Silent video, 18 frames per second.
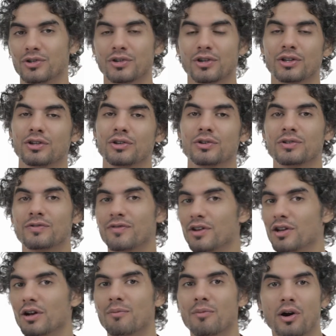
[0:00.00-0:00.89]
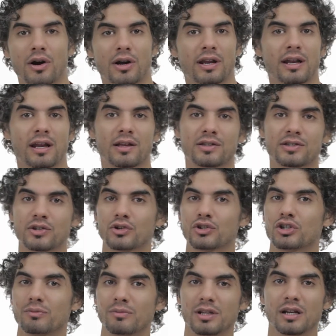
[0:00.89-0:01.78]
You can use video marketing and
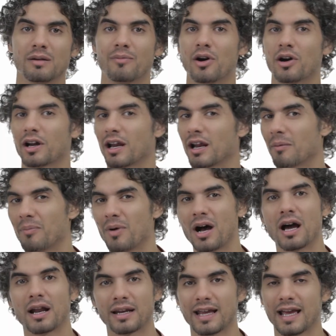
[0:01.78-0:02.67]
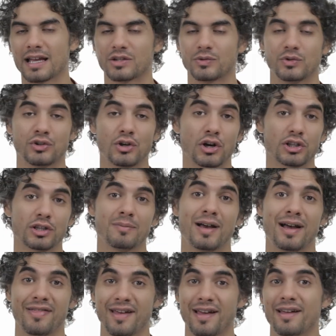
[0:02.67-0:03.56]
social media marketing, podcasts. We talked
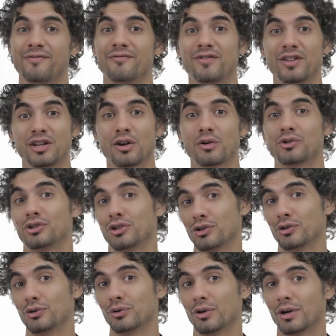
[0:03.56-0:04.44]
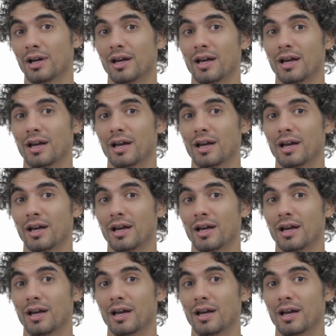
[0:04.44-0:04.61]
about that in video 2.